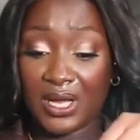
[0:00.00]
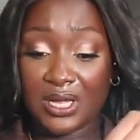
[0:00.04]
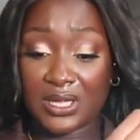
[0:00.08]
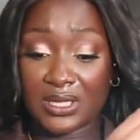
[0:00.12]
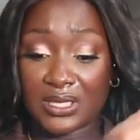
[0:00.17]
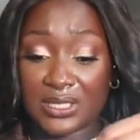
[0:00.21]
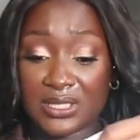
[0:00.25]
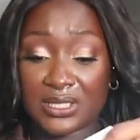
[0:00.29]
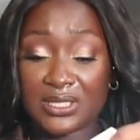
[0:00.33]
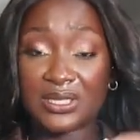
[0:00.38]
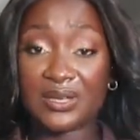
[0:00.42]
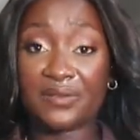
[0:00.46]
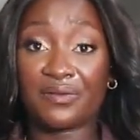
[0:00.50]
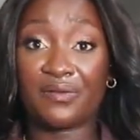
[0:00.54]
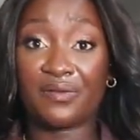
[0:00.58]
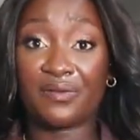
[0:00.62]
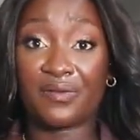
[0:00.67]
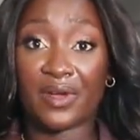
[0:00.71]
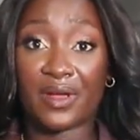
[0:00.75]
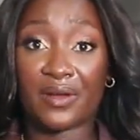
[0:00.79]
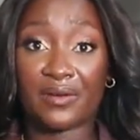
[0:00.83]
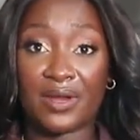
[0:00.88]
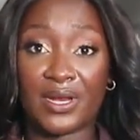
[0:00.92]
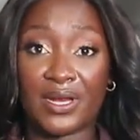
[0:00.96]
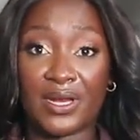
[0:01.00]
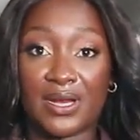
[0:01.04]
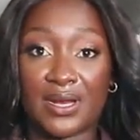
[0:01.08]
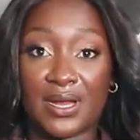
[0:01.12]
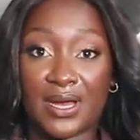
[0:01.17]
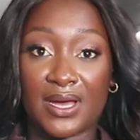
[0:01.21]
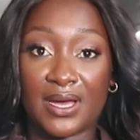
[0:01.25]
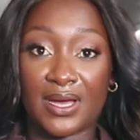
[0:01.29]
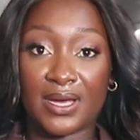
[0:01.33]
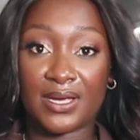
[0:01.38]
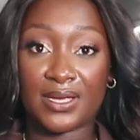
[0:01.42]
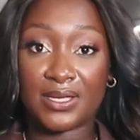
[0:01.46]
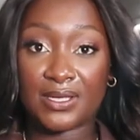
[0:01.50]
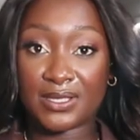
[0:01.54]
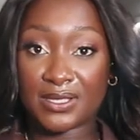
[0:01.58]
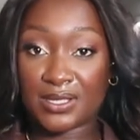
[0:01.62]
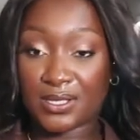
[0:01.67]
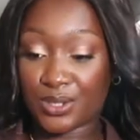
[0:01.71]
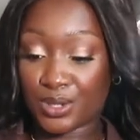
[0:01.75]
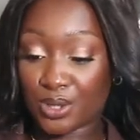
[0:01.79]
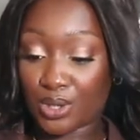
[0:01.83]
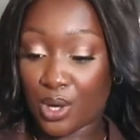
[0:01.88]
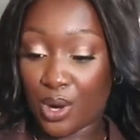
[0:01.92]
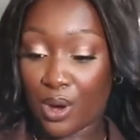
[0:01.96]
This is a very nice
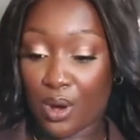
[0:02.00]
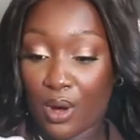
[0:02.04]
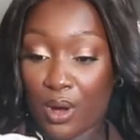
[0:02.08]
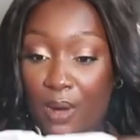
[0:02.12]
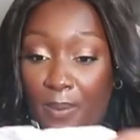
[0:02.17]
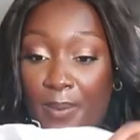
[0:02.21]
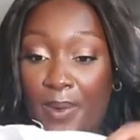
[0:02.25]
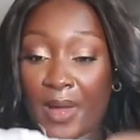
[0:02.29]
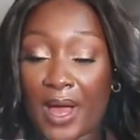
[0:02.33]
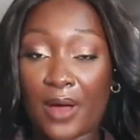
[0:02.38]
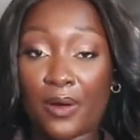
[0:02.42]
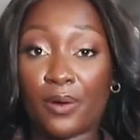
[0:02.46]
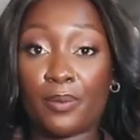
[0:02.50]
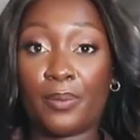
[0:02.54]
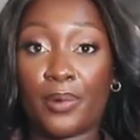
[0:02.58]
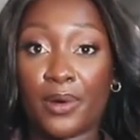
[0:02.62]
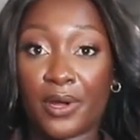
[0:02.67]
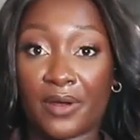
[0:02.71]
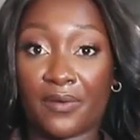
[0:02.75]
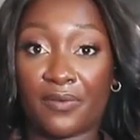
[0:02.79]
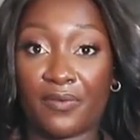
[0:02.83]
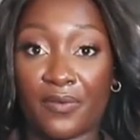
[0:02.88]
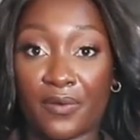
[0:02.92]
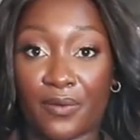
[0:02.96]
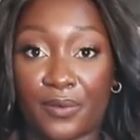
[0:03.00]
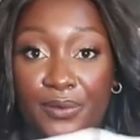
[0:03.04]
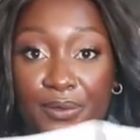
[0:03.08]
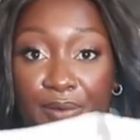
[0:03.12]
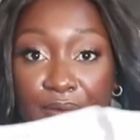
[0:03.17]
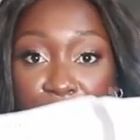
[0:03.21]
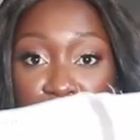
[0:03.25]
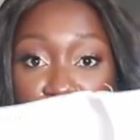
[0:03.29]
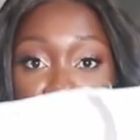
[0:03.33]
top. I'll put a photo